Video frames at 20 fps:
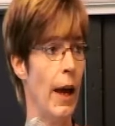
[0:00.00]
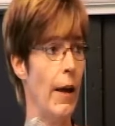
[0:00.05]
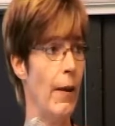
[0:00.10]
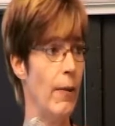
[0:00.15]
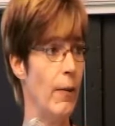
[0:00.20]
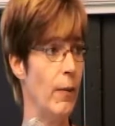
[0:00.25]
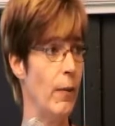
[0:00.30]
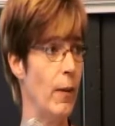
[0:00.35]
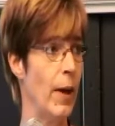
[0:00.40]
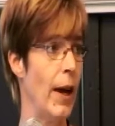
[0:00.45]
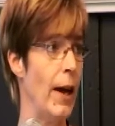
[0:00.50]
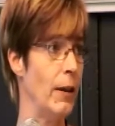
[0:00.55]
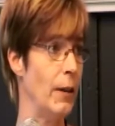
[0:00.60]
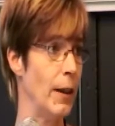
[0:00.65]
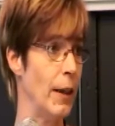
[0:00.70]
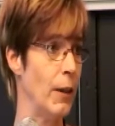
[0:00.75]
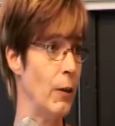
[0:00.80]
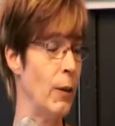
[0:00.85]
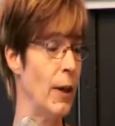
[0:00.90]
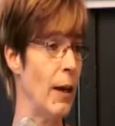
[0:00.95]

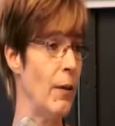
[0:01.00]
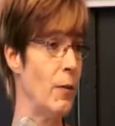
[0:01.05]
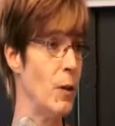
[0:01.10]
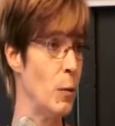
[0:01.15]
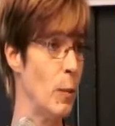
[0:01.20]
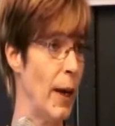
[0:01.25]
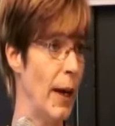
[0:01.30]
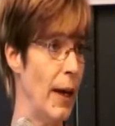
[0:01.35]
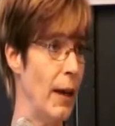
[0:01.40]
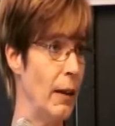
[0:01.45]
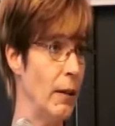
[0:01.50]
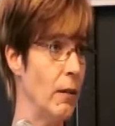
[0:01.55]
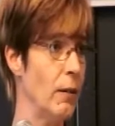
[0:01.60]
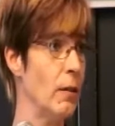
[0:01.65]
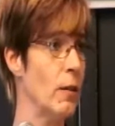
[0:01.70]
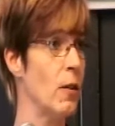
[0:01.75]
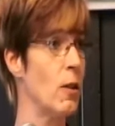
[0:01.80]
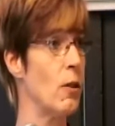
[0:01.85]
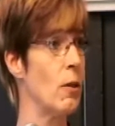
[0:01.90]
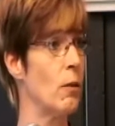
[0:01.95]
And they don't have to
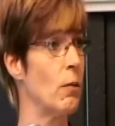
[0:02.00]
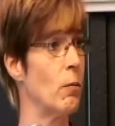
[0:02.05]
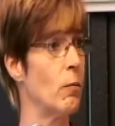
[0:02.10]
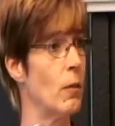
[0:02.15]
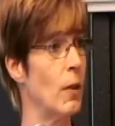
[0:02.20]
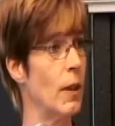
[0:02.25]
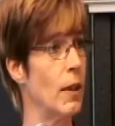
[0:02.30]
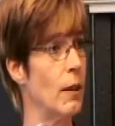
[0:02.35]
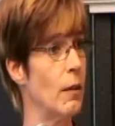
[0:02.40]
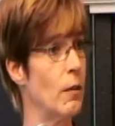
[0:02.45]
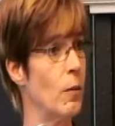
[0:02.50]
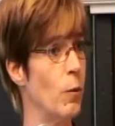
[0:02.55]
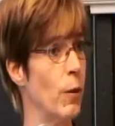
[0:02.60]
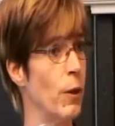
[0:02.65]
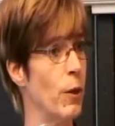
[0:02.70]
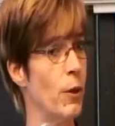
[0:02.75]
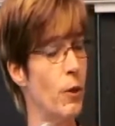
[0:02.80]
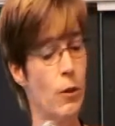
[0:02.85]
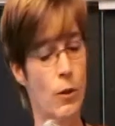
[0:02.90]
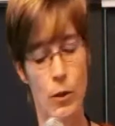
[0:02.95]
bend. It
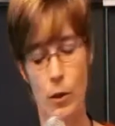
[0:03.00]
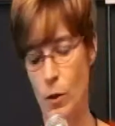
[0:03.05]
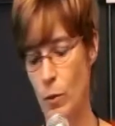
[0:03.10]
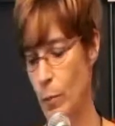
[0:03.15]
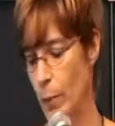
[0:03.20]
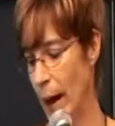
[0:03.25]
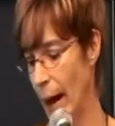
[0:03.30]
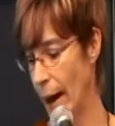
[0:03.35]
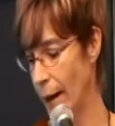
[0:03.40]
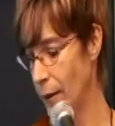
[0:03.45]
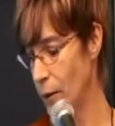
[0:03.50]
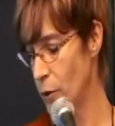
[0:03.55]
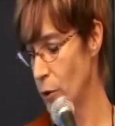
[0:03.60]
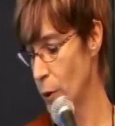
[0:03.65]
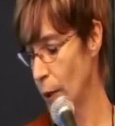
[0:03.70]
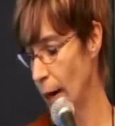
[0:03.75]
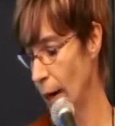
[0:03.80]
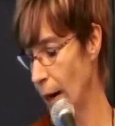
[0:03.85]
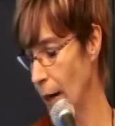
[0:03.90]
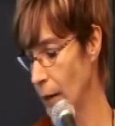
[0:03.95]
reduces back
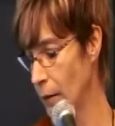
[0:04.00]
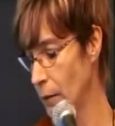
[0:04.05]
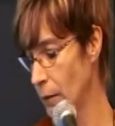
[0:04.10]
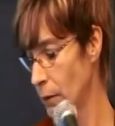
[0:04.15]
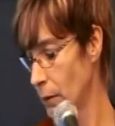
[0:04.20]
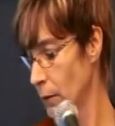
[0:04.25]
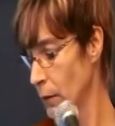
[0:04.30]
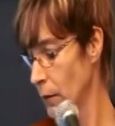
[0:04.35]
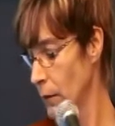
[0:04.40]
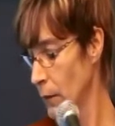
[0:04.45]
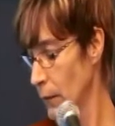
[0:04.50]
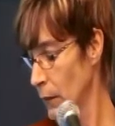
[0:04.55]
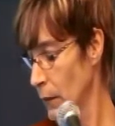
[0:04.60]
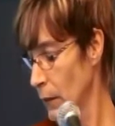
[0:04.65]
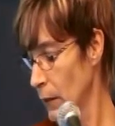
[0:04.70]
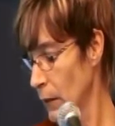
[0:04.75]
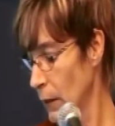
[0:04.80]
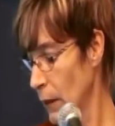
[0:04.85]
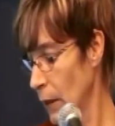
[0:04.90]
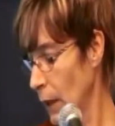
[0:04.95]
strain.
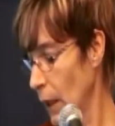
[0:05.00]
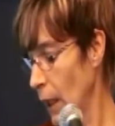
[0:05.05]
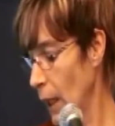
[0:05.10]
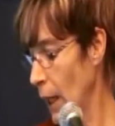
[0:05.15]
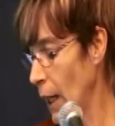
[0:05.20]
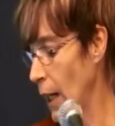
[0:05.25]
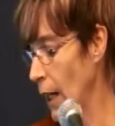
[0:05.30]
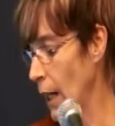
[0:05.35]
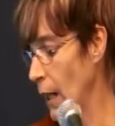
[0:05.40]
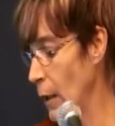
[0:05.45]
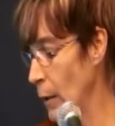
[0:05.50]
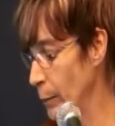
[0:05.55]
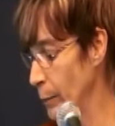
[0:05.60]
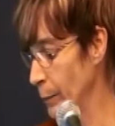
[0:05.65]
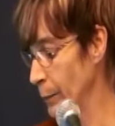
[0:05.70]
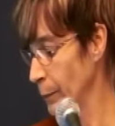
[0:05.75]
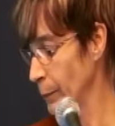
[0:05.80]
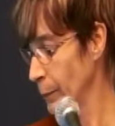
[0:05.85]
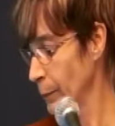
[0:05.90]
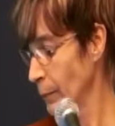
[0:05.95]

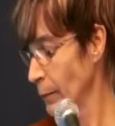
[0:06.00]
After